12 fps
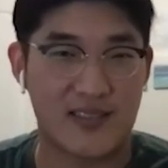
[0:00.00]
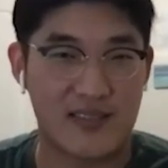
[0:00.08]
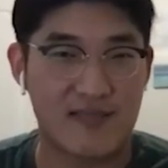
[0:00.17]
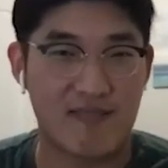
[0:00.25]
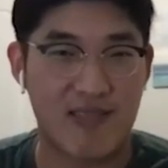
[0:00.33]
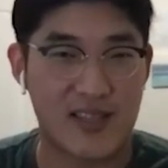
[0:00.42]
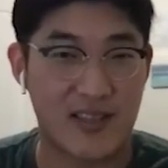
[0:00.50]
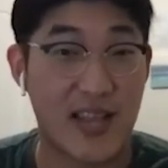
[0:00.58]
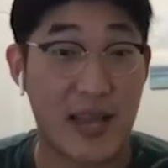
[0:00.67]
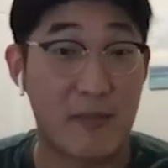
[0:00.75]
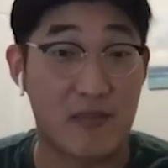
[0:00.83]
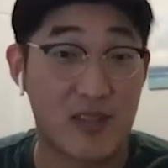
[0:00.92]
as
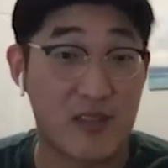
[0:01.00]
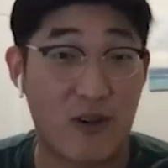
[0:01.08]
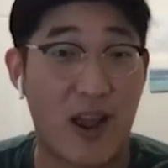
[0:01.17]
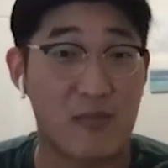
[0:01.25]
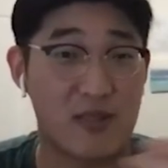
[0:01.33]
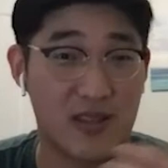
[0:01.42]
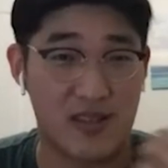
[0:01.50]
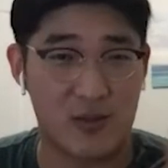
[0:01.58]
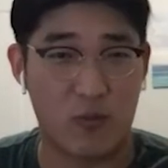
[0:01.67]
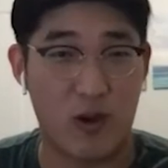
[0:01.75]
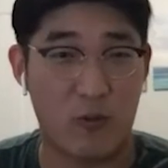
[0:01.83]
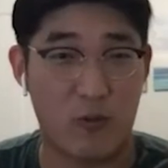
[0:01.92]
the name describes,
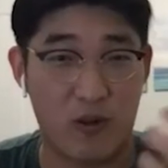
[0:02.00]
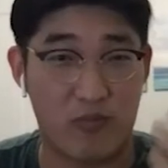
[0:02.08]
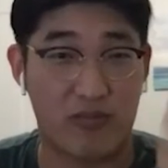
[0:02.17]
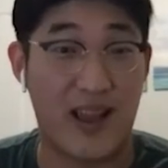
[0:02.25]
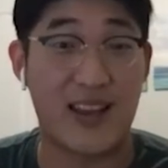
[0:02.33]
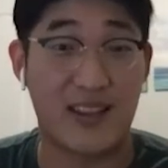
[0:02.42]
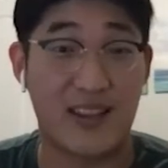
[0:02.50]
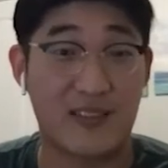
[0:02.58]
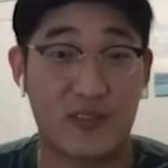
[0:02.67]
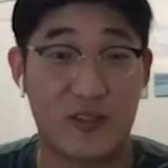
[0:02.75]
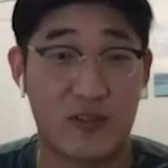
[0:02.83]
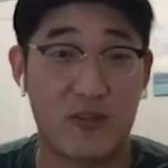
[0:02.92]
it's what we're
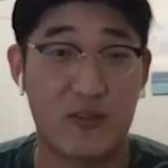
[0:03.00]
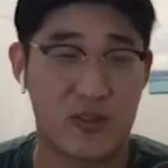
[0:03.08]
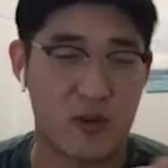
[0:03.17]
planning to do.